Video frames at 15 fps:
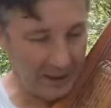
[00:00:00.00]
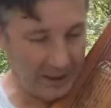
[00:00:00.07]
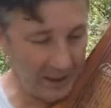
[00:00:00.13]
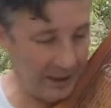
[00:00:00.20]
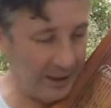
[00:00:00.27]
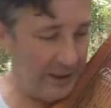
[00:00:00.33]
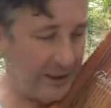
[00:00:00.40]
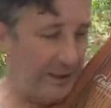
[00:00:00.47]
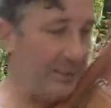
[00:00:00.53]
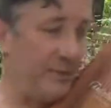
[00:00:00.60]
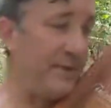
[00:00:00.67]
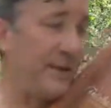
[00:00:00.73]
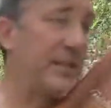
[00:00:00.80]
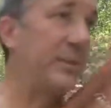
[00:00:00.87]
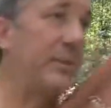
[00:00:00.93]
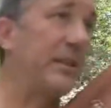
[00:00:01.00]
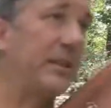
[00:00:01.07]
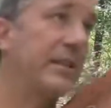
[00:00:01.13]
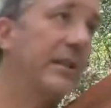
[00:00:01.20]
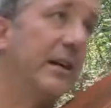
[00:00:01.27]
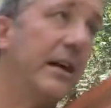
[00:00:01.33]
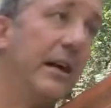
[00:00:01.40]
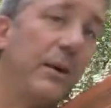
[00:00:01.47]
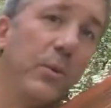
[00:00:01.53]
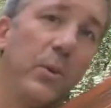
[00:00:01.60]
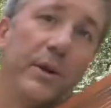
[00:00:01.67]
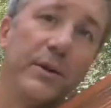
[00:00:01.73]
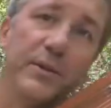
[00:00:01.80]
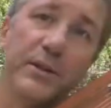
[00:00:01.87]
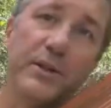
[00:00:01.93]
I'm going to finish up with this
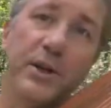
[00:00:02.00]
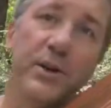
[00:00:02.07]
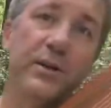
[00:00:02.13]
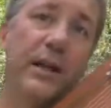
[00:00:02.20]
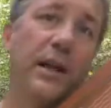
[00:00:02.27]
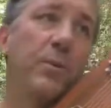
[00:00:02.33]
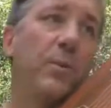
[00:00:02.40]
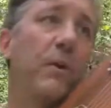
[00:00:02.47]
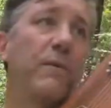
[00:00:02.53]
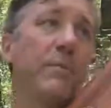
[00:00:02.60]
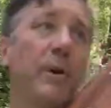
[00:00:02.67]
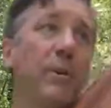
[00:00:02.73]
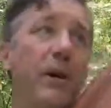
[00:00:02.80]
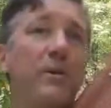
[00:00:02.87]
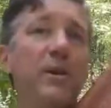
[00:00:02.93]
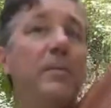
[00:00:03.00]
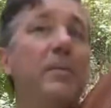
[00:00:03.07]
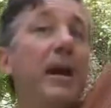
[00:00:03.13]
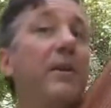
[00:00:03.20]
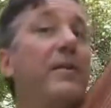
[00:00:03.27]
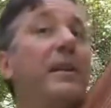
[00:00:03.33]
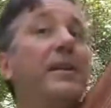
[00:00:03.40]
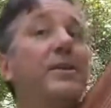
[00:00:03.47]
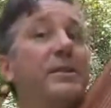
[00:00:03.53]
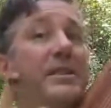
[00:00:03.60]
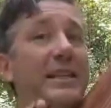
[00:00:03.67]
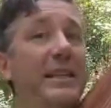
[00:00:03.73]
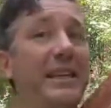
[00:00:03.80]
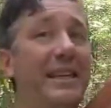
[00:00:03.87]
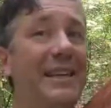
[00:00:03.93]
wonderful song that I wrote for my wife. It'll be on the new
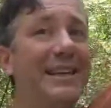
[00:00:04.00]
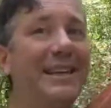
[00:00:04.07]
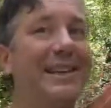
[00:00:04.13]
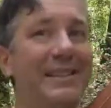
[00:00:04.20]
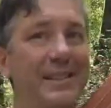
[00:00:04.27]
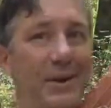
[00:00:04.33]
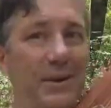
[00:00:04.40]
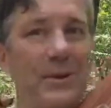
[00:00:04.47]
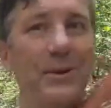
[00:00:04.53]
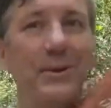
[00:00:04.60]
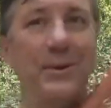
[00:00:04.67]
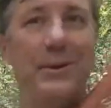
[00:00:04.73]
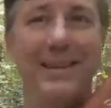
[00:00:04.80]
CD, Celtfather.